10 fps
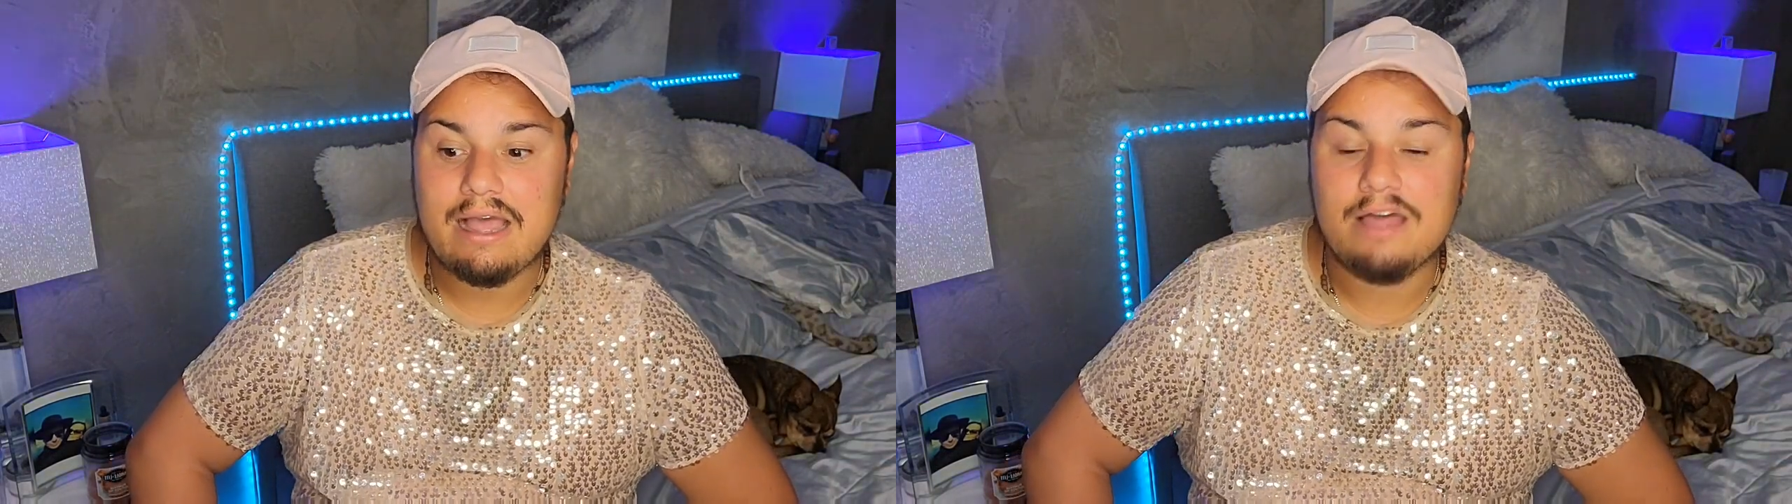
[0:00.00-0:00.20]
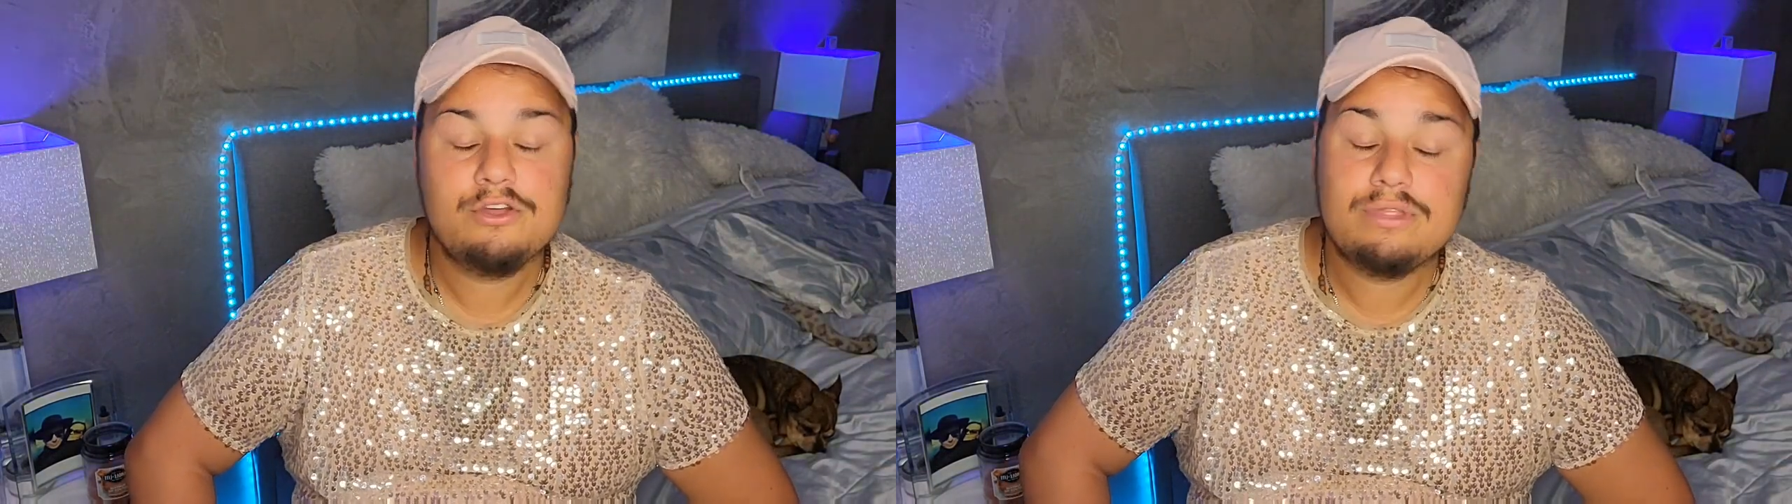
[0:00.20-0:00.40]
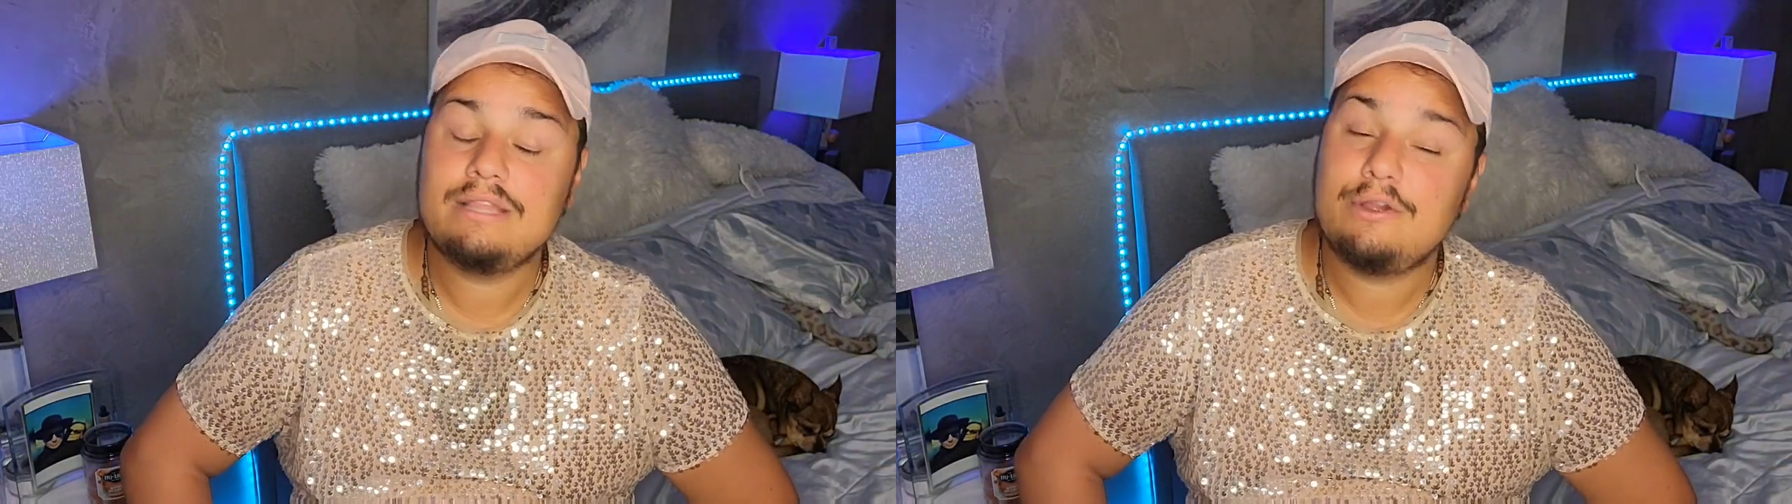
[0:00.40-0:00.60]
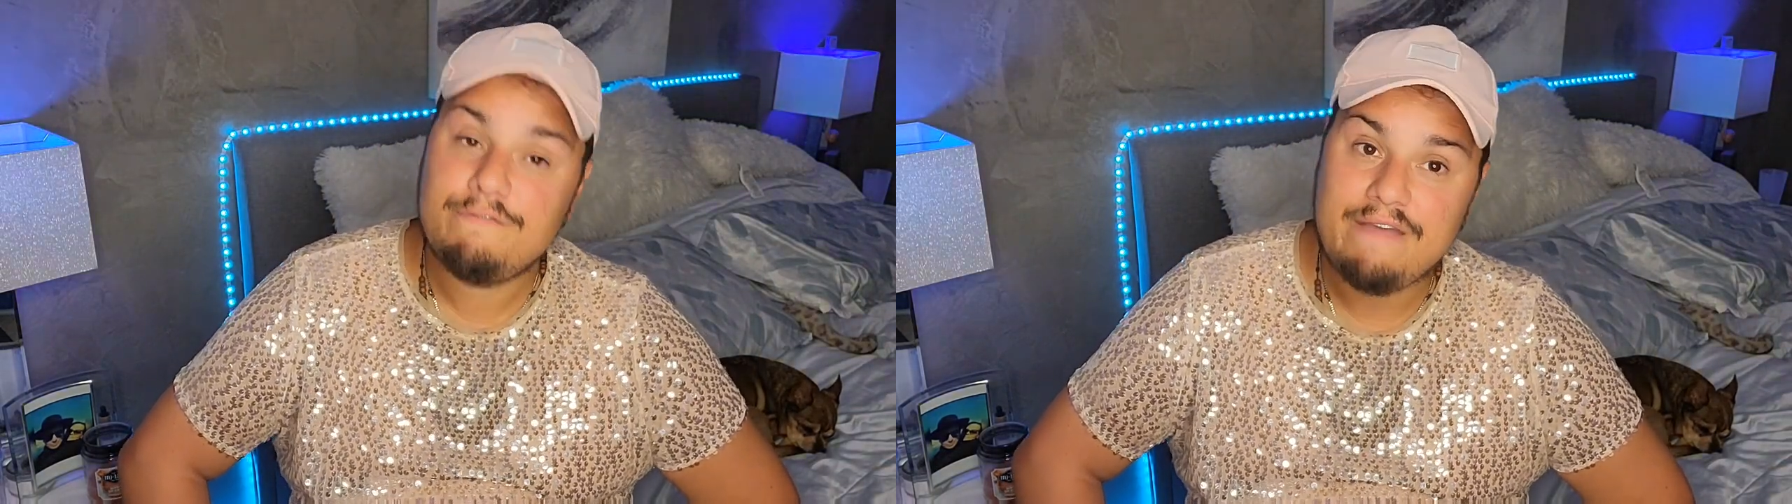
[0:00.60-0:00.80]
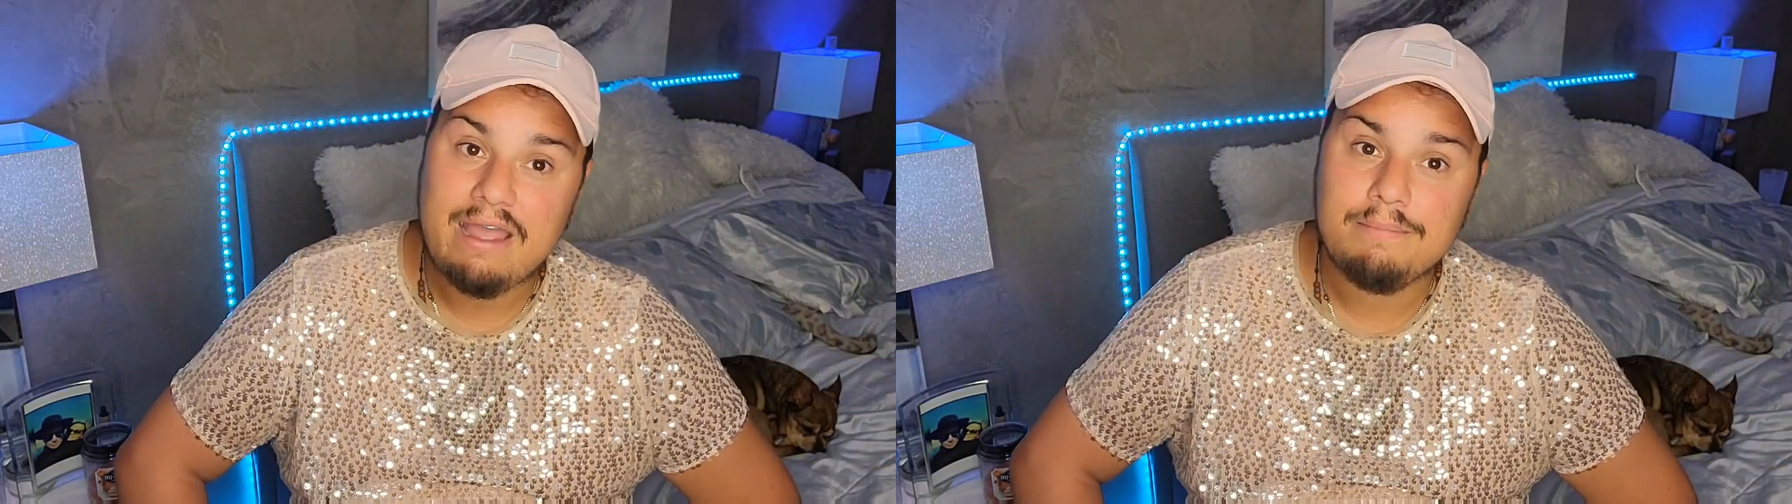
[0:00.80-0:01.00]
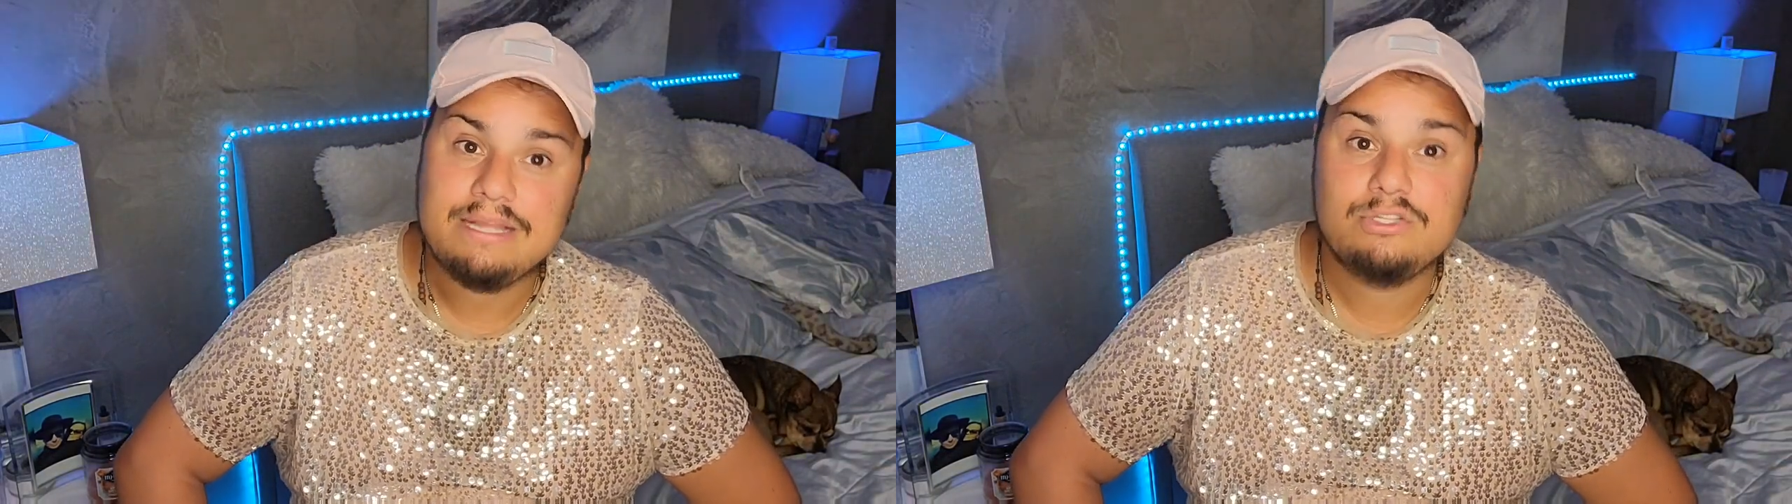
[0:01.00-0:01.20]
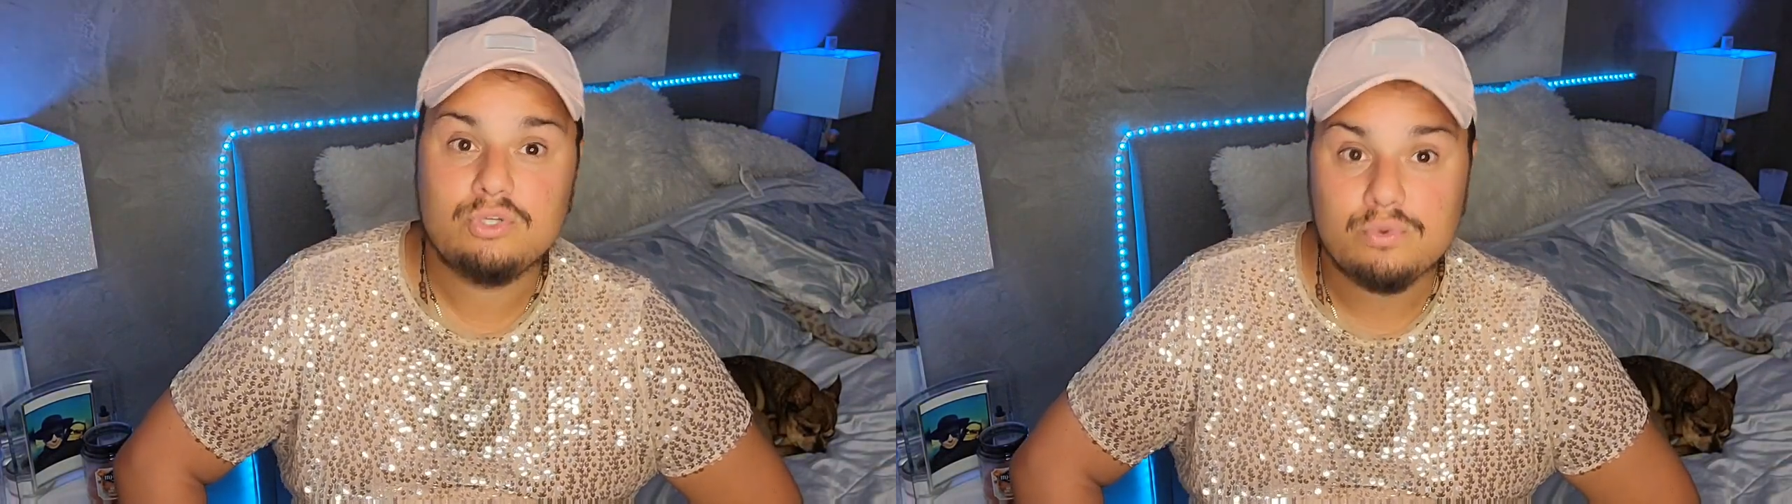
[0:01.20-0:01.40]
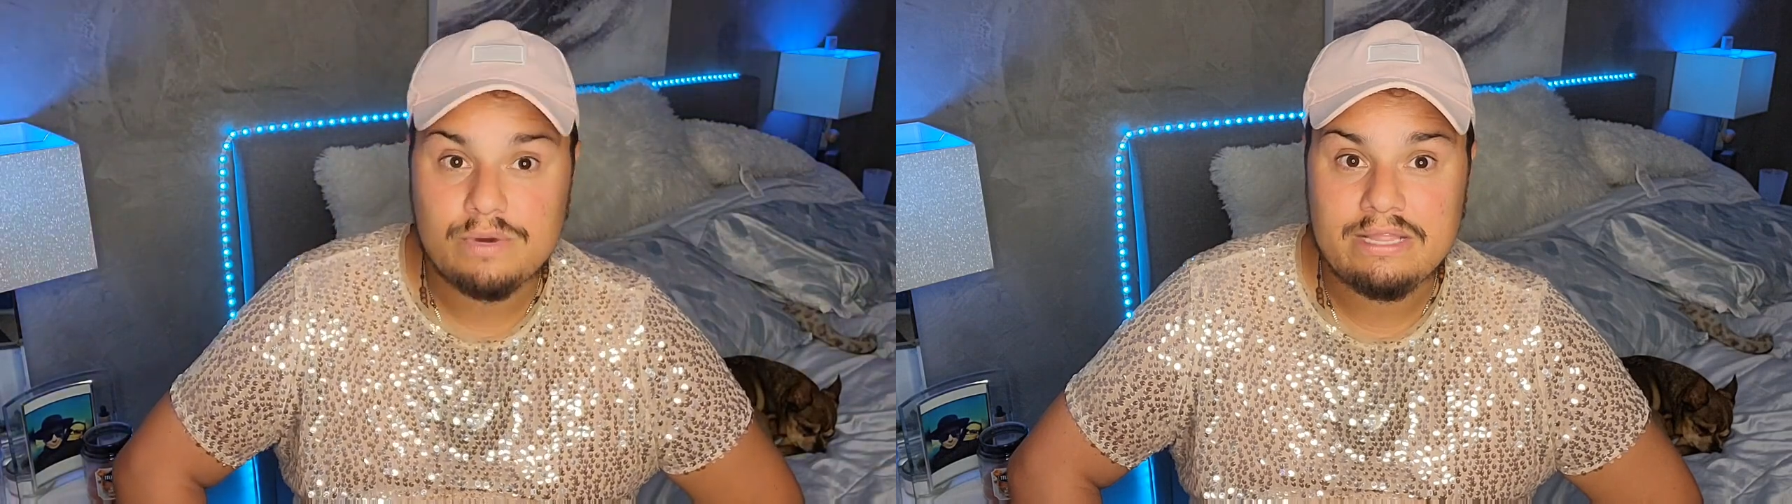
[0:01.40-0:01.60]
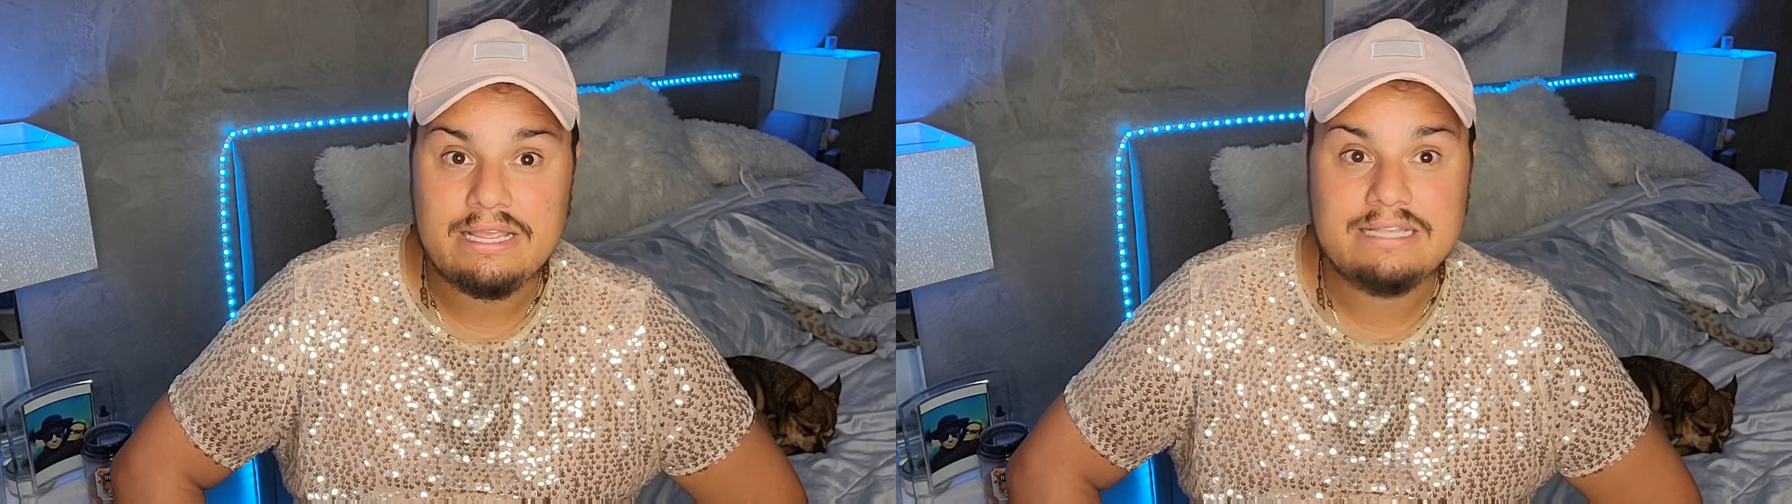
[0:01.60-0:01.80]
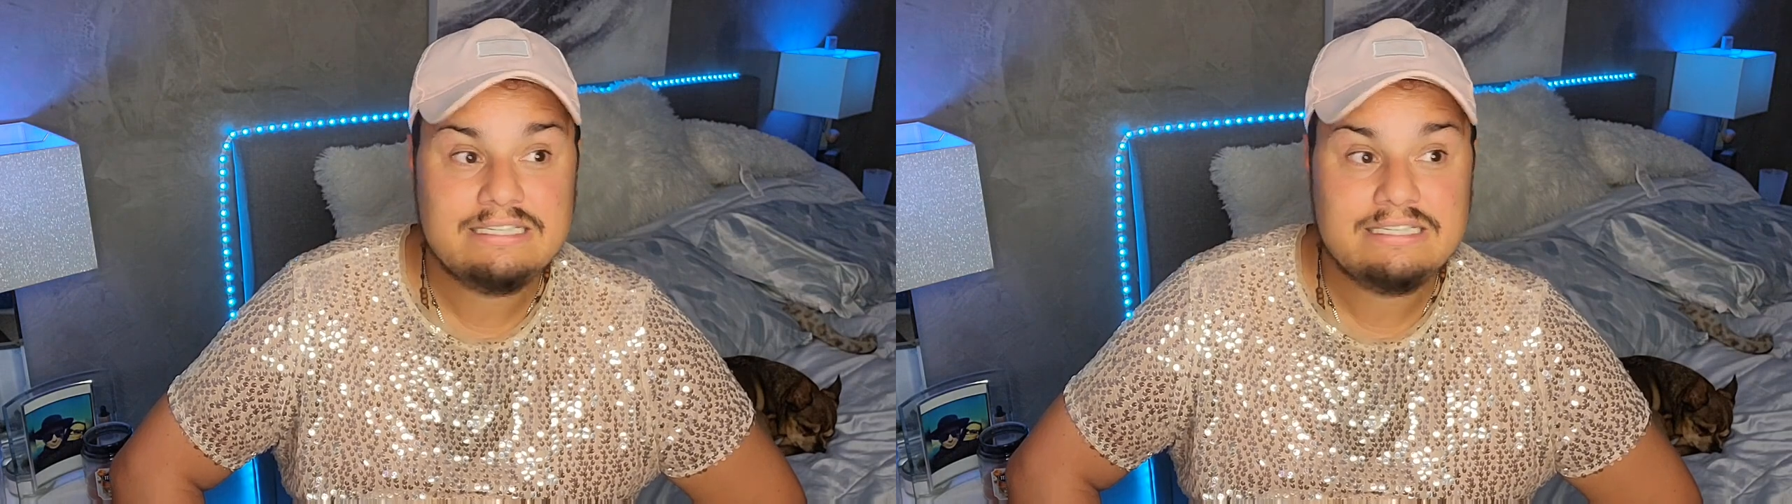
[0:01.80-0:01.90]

other than their family to really